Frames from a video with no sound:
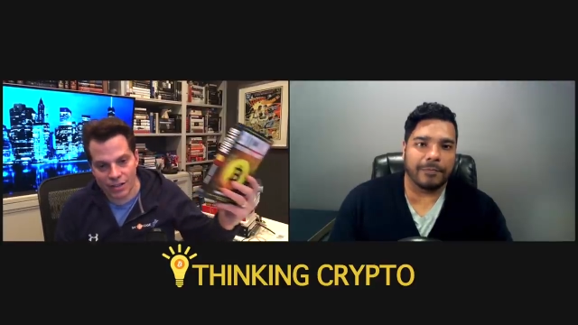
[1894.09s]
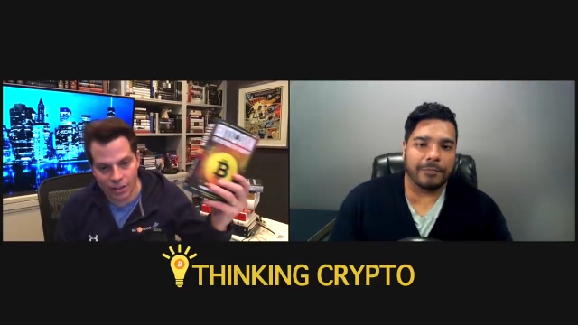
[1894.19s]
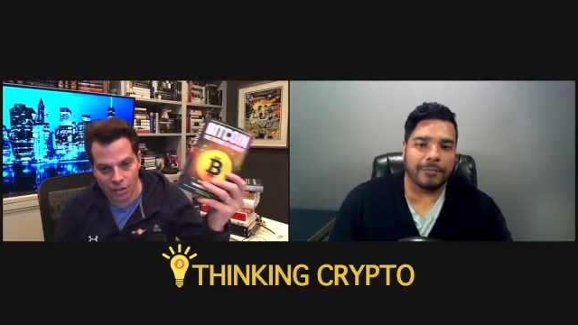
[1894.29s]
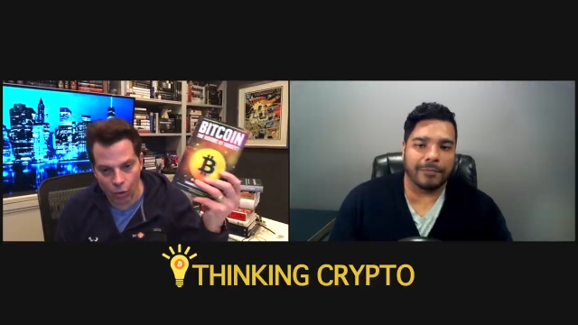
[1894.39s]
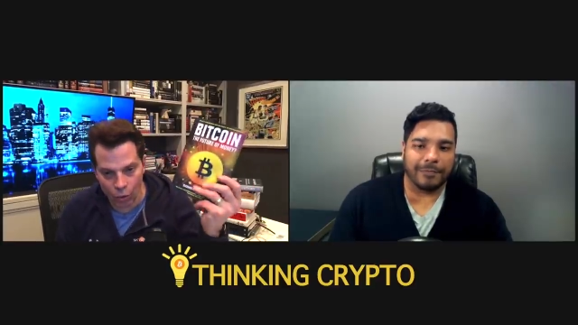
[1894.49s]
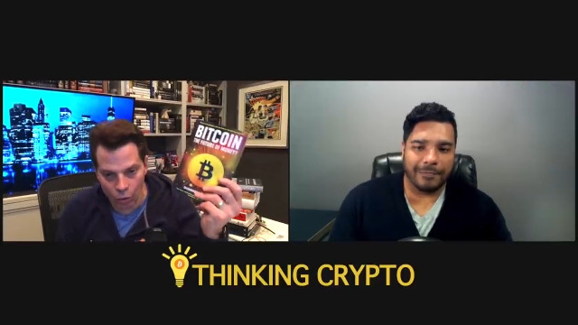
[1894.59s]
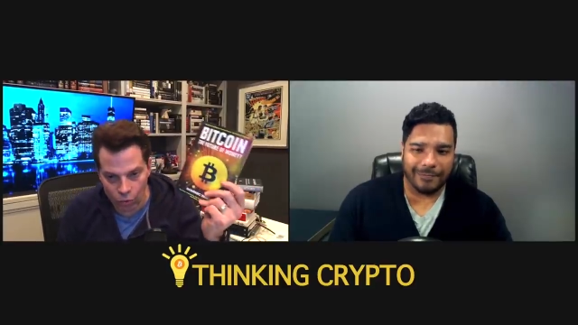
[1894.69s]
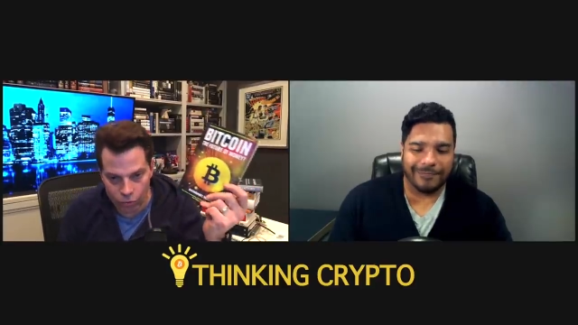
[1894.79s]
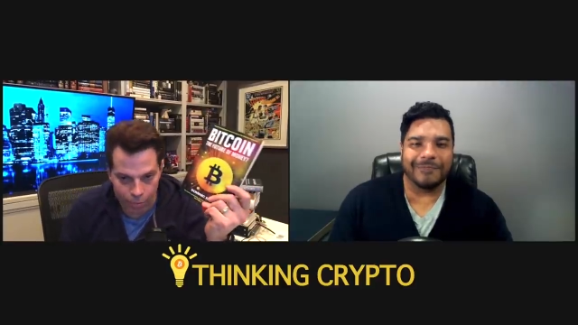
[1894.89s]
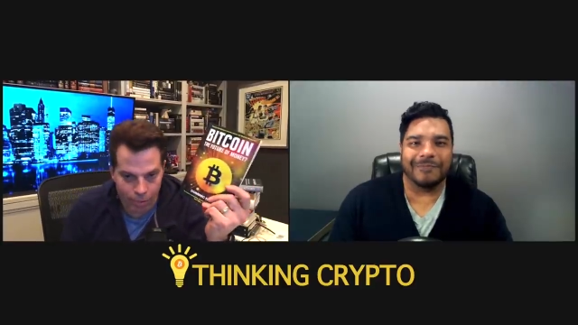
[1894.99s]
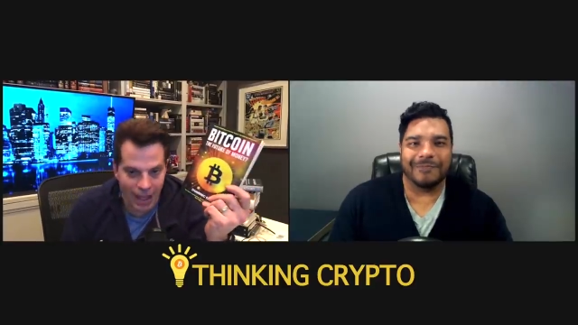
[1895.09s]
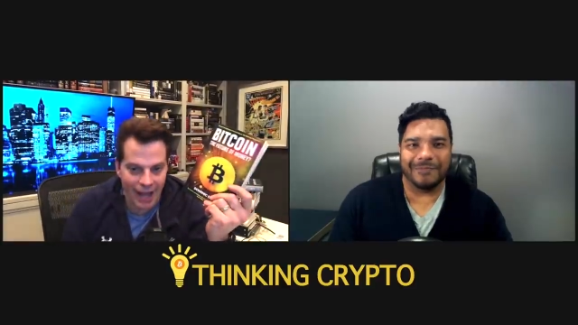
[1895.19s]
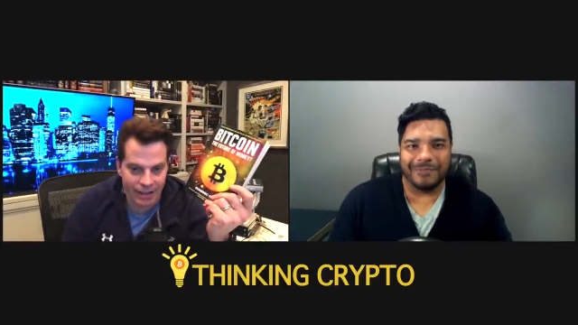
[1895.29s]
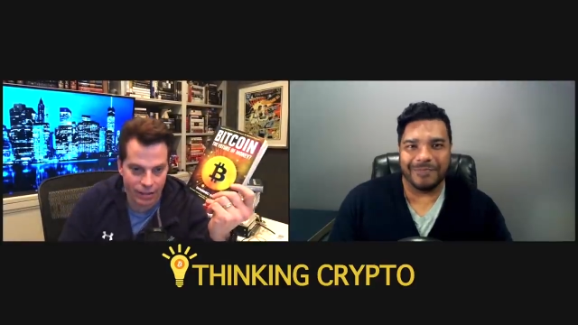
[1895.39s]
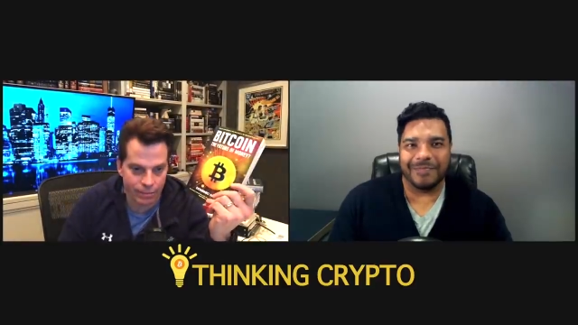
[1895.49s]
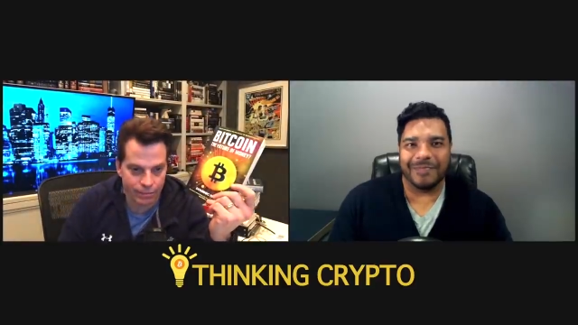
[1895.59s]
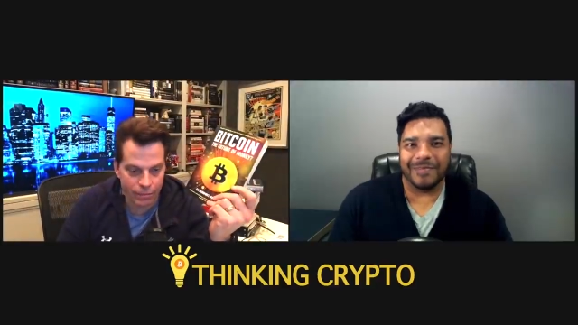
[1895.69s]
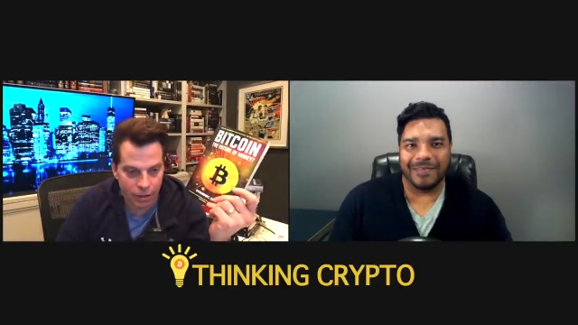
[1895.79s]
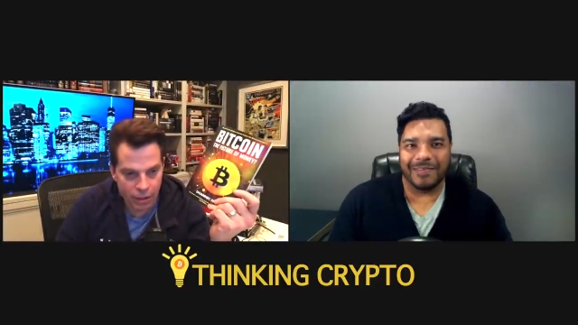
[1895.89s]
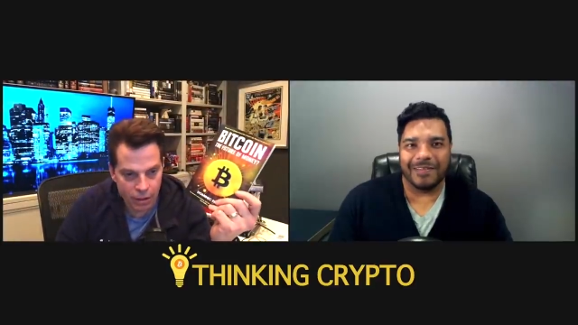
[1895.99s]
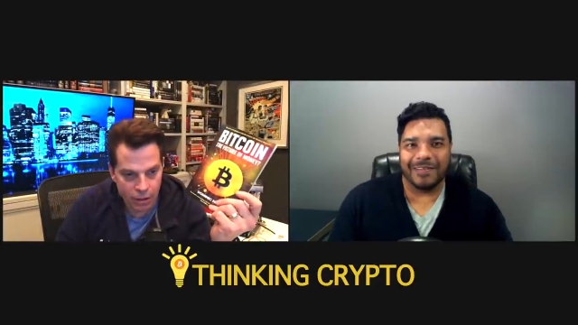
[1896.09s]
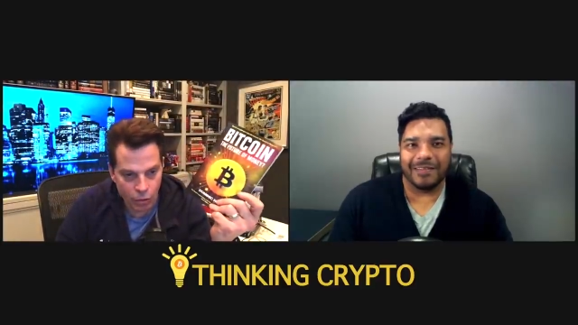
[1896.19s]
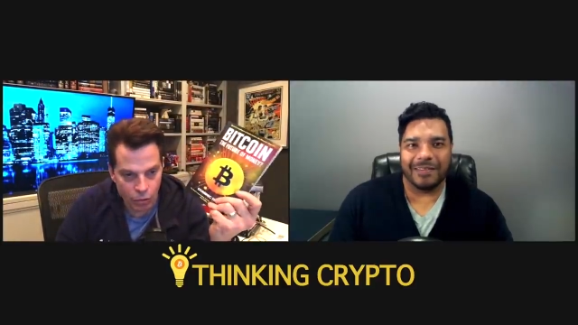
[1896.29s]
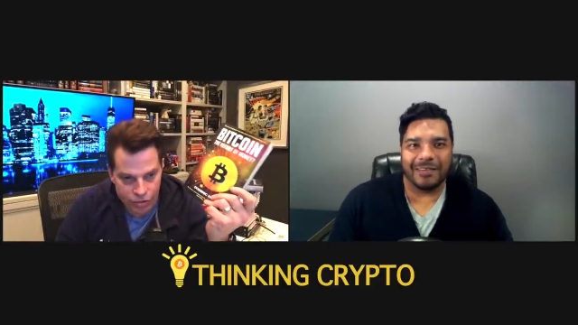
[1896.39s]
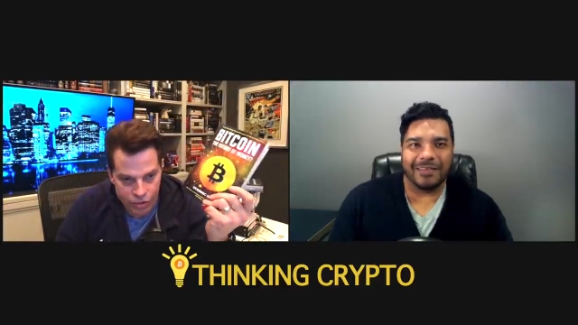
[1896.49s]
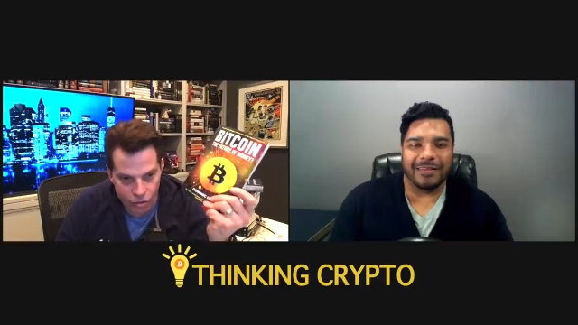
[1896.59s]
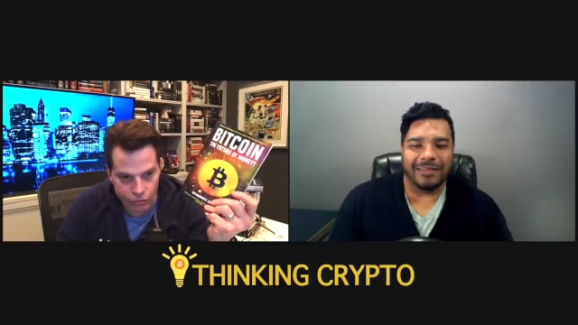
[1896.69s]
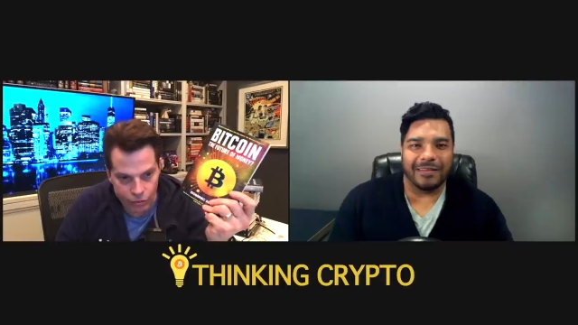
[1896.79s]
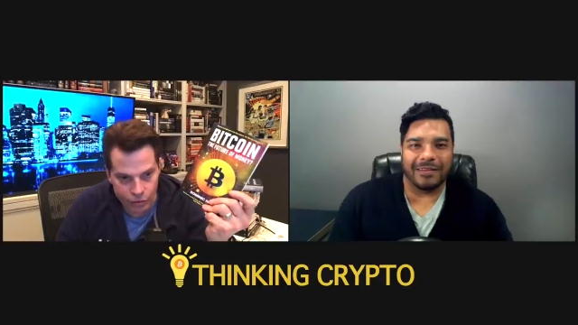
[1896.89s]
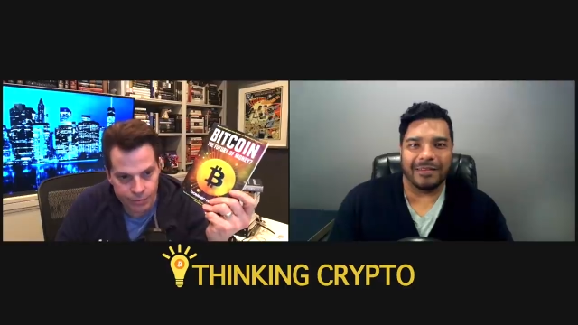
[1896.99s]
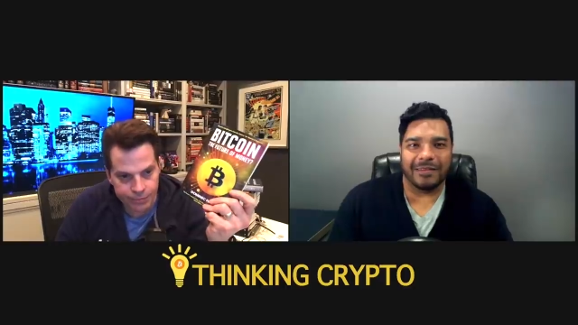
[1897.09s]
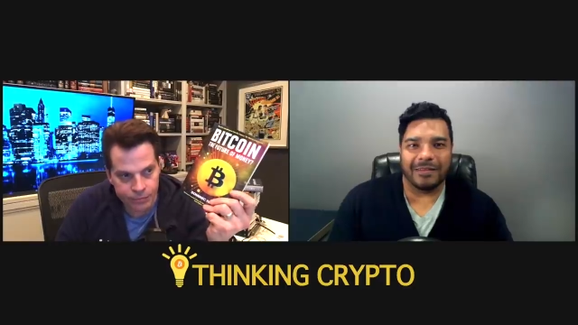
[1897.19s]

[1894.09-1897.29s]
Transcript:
Speaker 1: than gold or platinum or silver,